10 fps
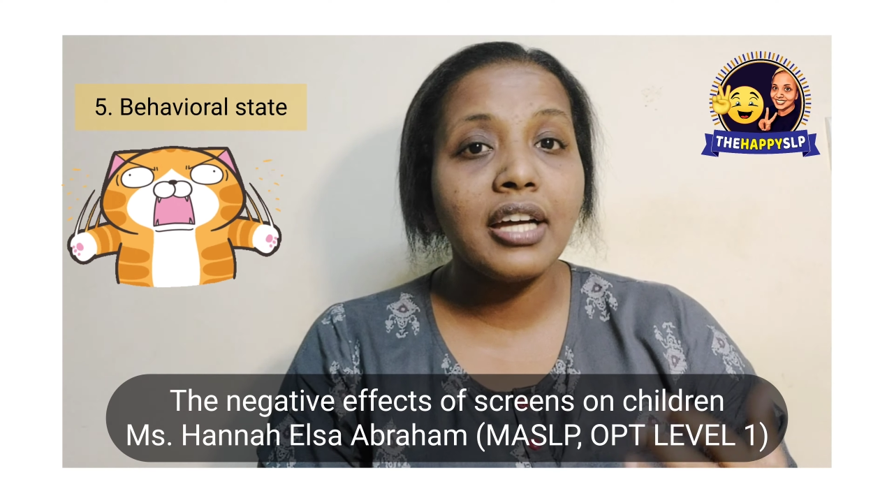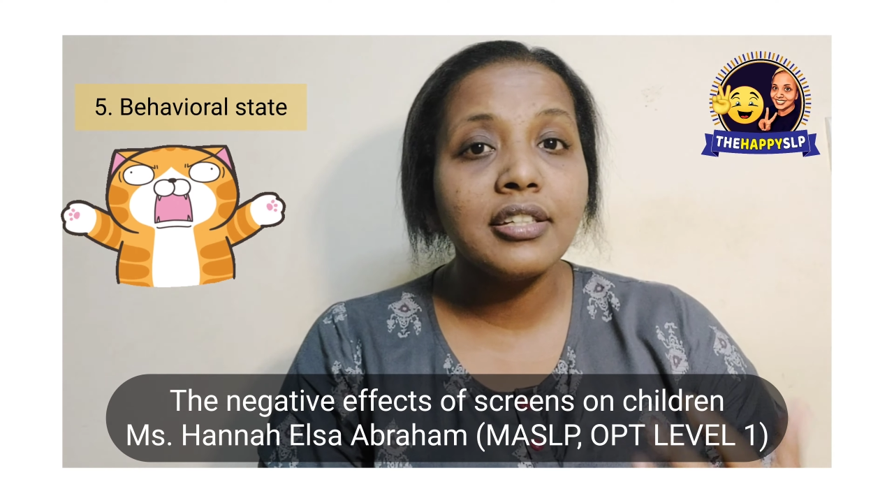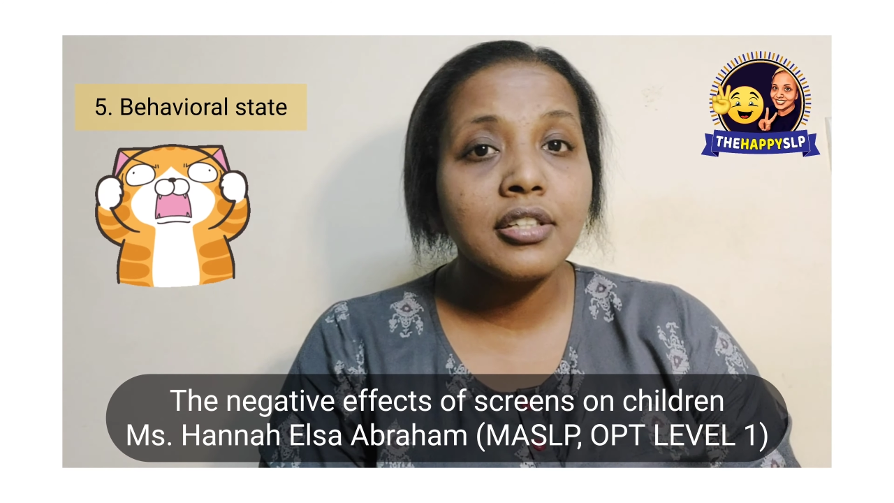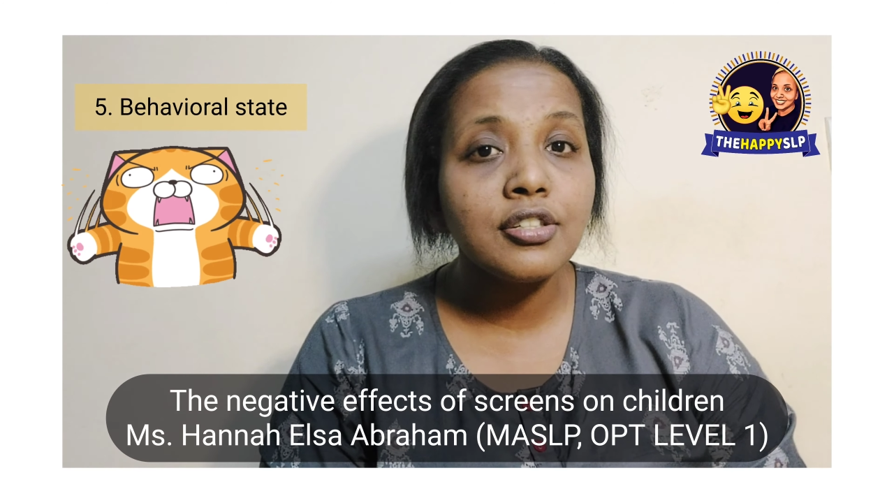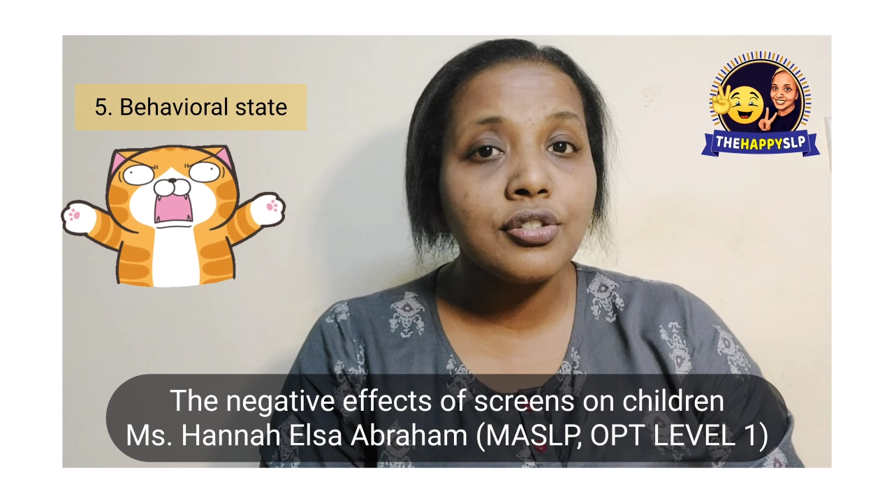
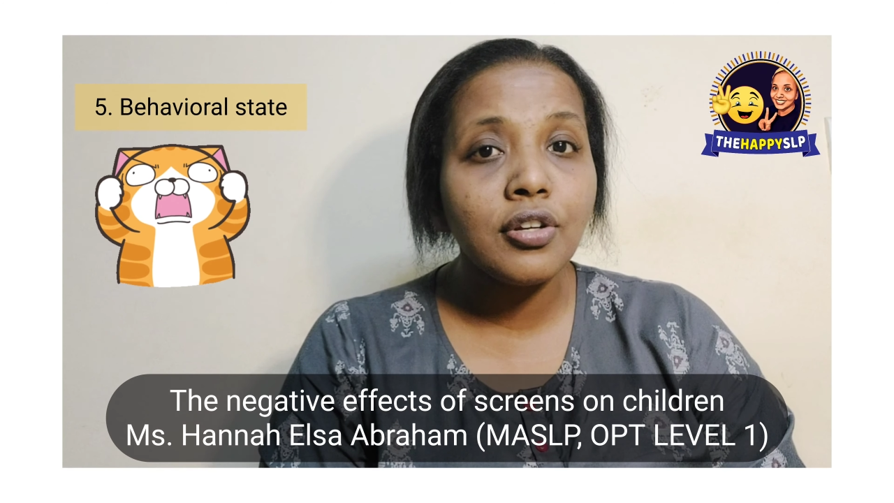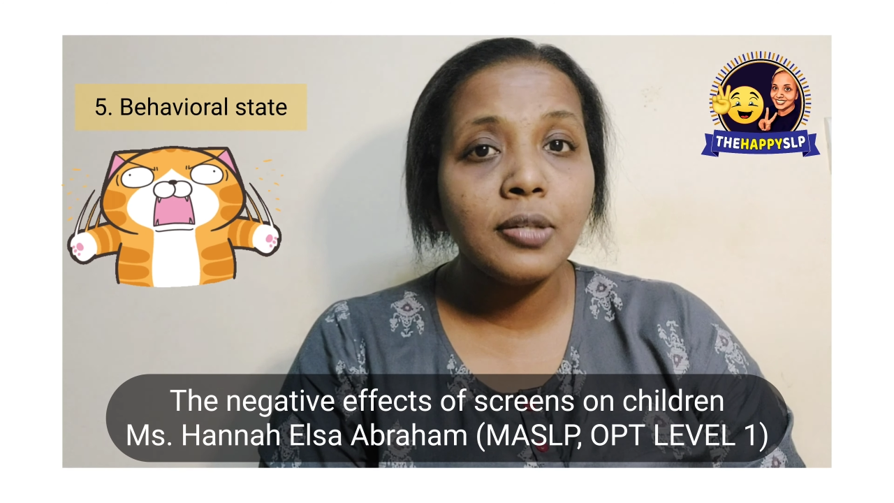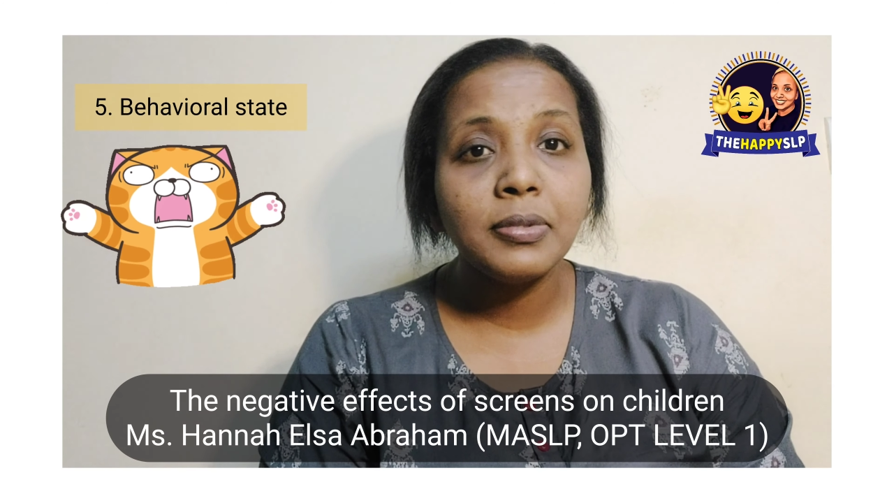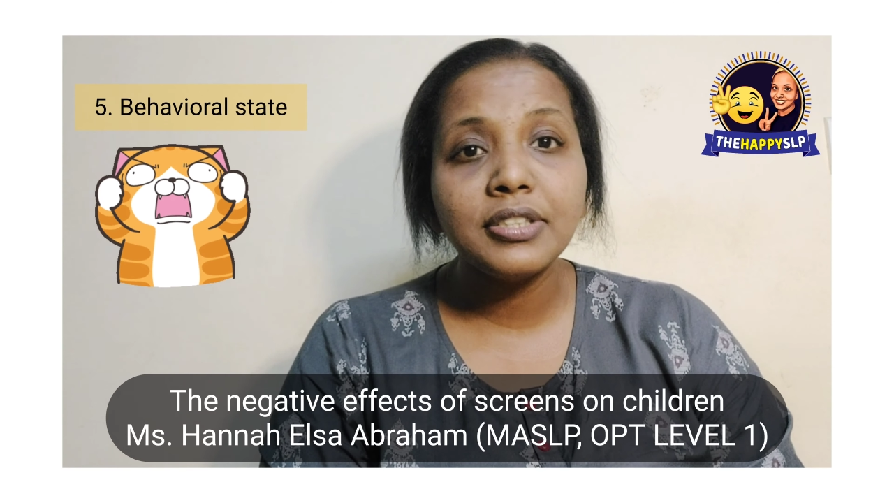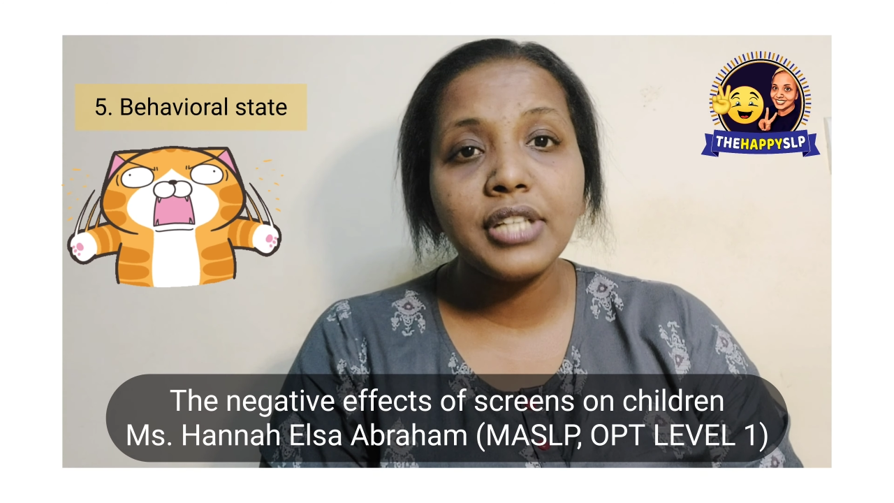
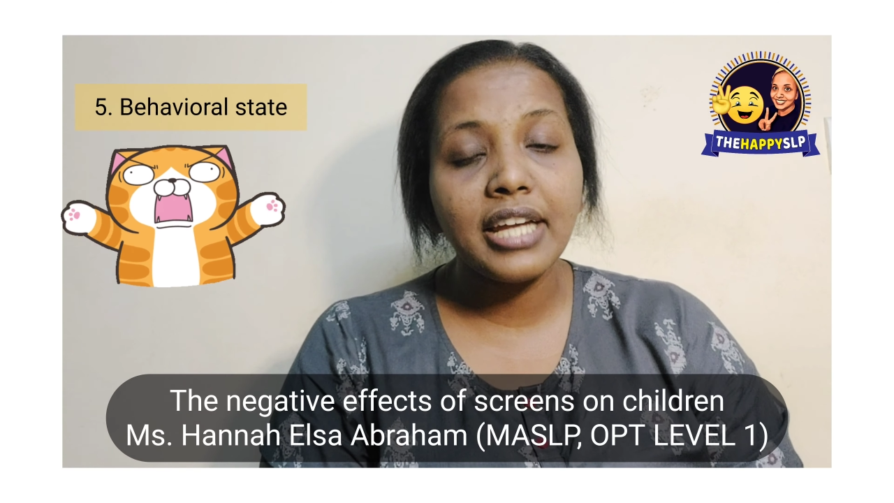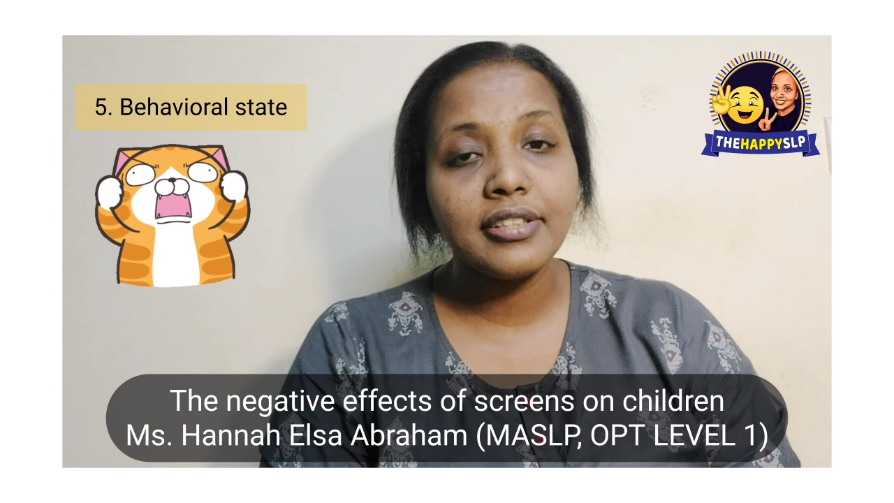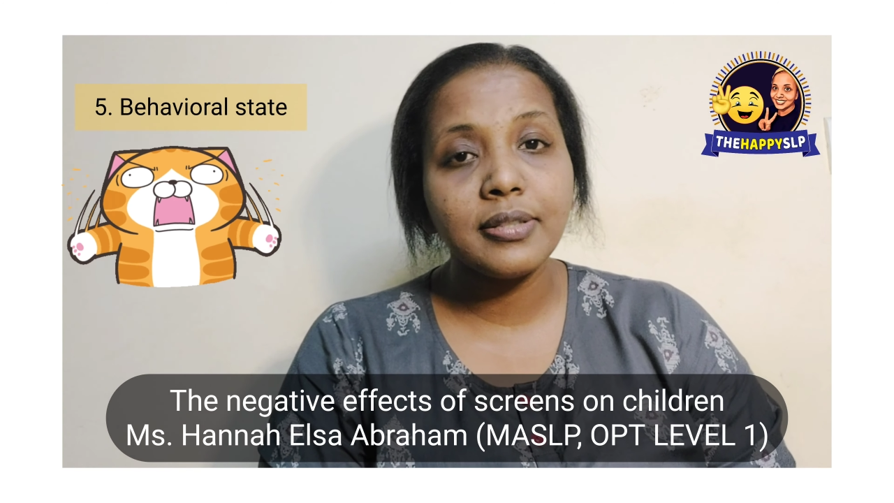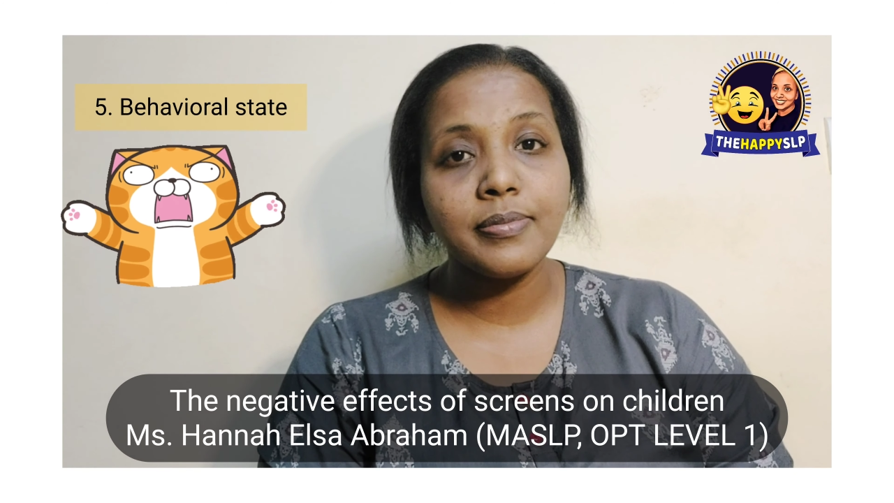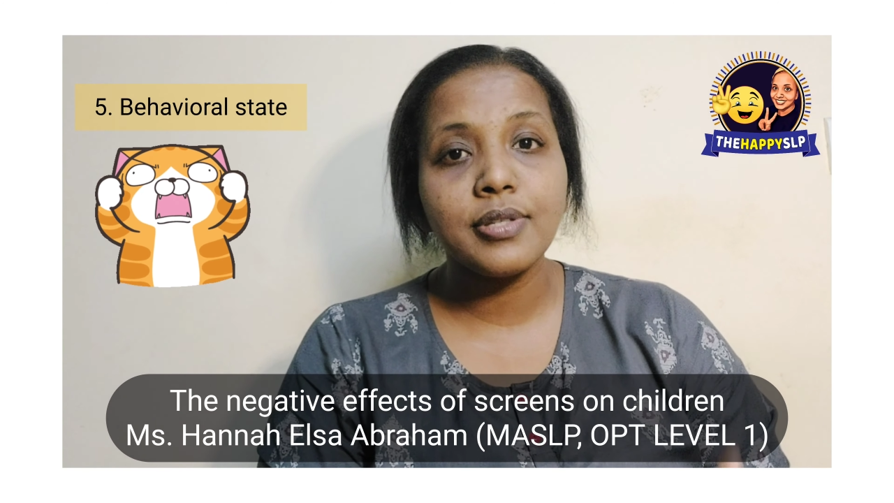uncontrollable
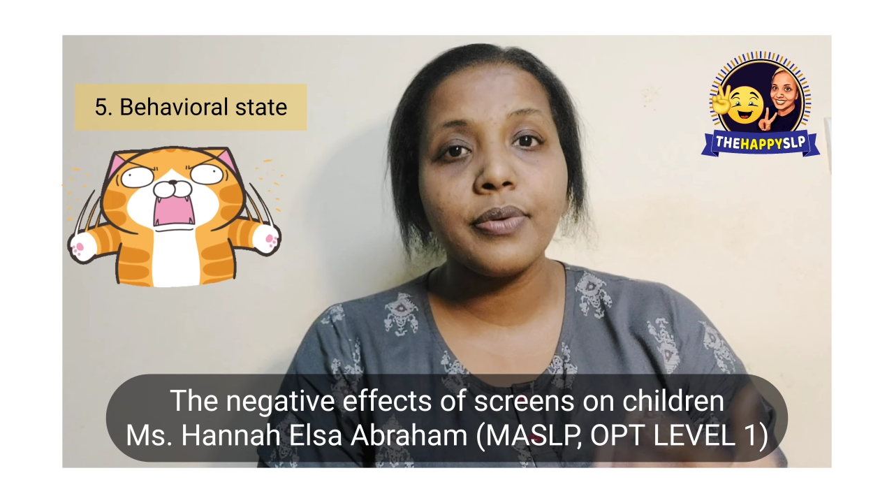tantrums